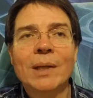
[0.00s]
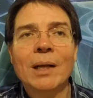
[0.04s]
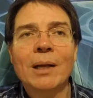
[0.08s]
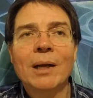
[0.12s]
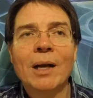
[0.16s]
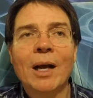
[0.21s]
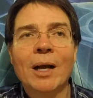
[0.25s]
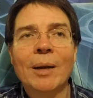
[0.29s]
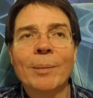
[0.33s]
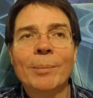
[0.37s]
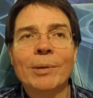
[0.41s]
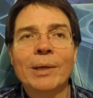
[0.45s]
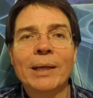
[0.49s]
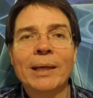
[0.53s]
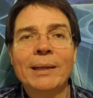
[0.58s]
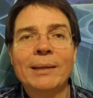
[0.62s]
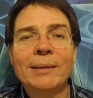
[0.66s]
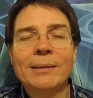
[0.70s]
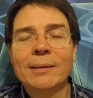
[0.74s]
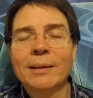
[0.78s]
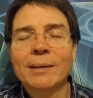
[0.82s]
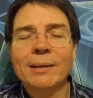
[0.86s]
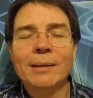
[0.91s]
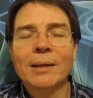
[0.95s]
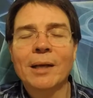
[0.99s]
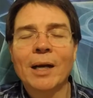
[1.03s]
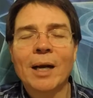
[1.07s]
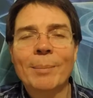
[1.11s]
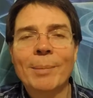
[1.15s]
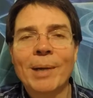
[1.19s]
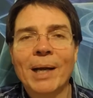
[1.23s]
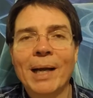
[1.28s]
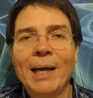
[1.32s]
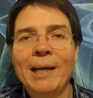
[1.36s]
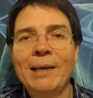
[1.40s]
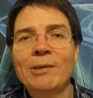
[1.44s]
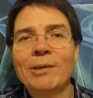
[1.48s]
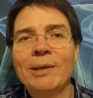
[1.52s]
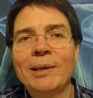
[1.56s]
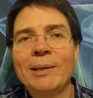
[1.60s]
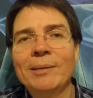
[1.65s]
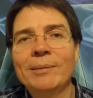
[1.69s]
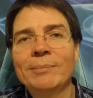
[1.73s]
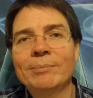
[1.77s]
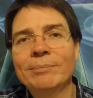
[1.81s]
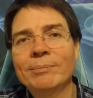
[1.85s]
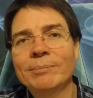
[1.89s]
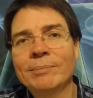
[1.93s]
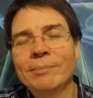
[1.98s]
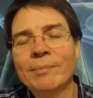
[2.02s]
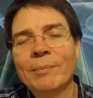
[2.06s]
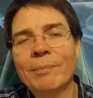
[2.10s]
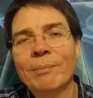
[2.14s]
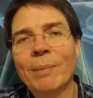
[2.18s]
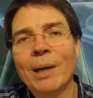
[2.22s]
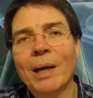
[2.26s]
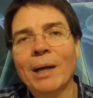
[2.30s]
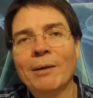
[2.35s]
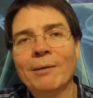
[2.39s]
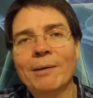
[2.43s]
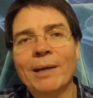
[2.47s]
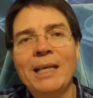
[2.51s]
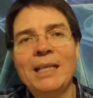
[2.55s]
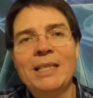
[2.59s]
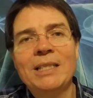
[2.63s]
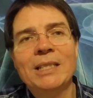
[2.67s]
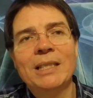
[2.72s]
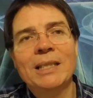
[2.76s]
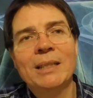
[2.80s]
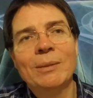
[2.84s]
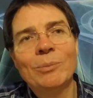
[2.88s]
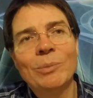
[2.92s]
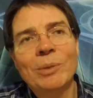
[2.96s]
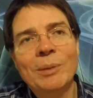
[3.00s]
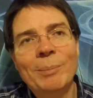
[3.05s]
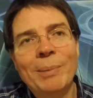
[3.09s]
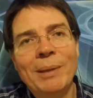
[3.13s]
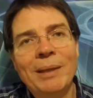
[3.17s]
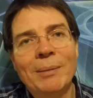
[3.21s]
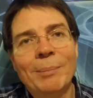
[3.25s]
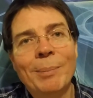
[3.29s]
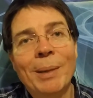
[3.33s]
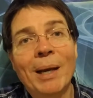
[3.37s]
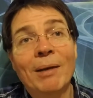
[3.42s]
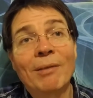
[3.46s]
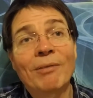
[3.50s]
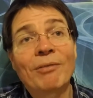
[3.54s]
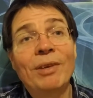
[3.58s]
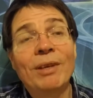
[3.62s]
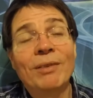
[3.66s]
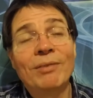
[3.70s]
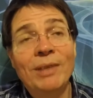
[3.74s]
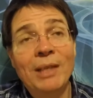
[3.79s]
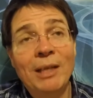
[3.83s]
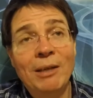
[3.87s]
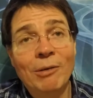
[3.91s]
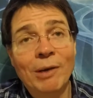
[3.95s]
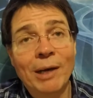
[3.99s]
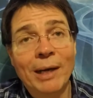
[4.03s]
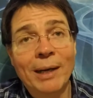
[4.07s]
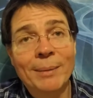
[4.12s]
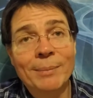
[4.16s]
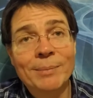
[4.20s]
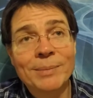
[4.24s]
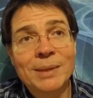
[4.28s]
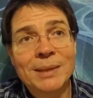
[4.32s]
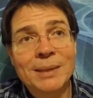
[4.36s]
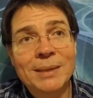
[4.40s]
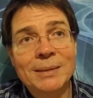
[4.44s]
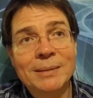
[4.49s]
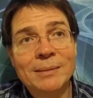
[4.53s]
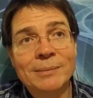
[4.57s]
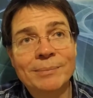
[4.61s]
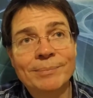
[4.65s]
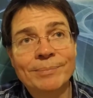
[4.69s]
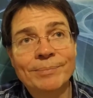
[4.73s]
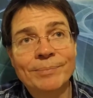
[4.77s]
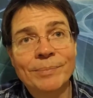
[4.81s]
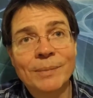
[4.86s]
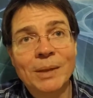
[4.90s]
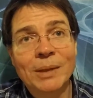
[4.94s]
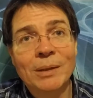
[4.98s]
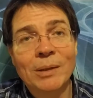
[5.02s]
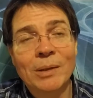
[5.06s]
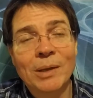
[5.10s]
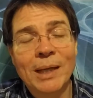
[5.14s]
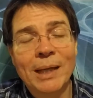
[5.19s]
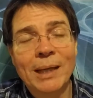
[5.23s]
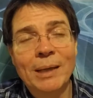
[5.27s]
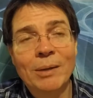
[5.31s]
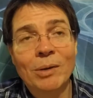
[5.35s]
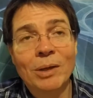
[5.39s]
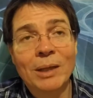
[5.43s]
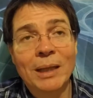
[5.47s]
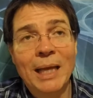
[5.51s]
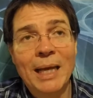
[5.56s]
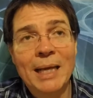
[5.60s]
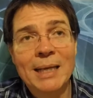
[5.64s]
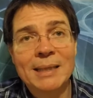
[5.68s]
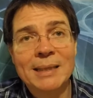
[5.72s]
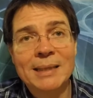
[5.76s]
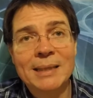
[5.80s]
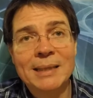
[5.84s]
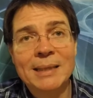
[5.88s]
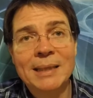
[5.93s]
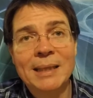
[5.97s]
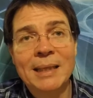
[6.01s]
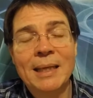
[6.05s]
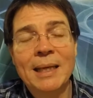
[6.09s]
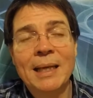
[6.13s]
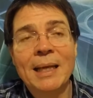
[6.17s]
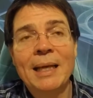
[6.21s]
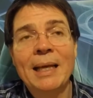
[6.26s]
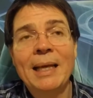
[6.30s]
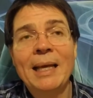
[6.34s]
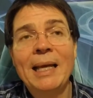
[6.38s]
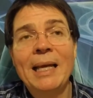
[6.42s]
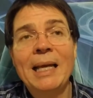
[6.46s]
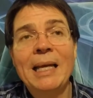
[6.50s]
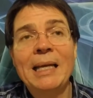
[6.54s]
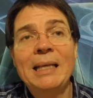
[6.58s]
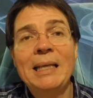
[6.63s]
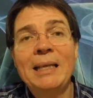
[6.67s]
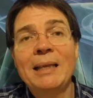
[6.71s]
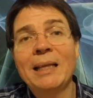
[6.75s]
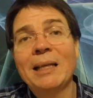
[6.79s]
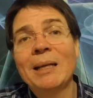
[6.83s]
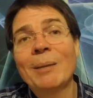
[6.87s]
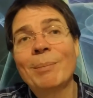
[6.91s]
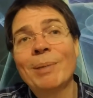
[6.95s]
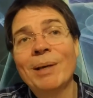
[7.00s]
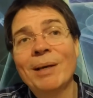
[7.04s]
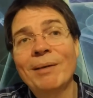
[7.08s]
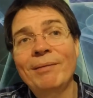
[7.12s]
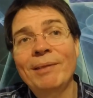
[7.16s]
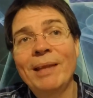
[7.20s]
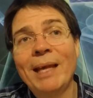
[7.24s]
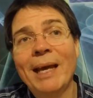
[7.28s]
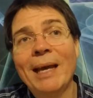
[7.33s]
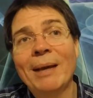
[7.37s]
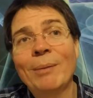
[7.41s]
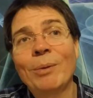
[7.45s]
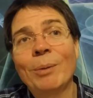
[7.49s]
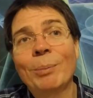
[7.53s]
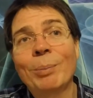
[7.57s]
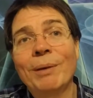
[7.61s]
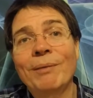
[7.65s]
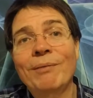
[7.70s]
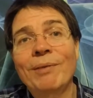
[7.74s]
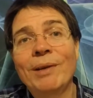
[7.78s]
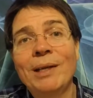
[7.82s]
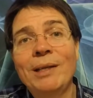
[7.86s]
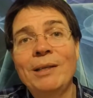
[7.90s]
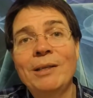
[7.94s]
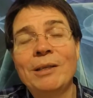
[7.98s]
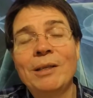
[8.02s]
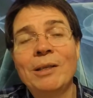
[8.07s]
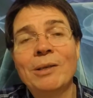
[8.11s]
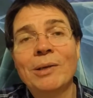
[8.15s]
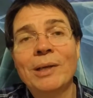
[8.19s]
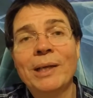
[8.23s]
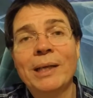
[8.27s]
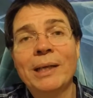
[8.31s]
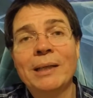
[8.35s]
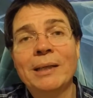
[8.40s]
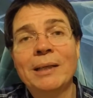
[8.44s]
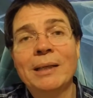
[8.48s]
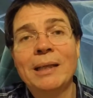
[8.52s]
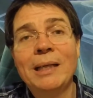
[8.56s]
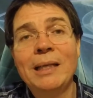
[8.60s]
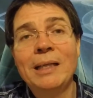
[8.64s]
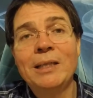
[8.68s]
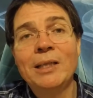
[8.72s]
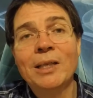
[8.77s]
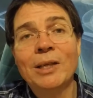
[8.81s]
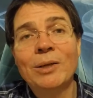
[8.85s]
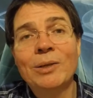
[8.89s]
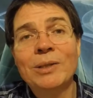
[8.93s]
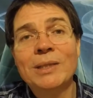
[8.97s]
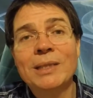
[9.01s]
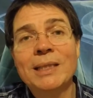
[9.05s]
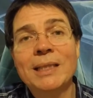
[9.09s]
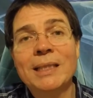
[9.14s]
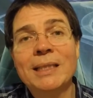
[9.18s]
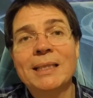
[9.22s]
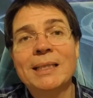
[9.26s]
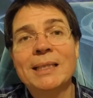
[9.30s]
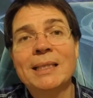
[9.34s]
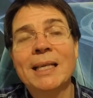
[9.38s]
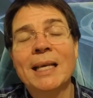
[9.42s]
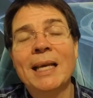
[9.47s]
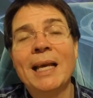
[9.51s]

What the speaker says: carbohydrate moderation would be about 50 grams, okay, or less. Anything above that will prevent you going into ketosis,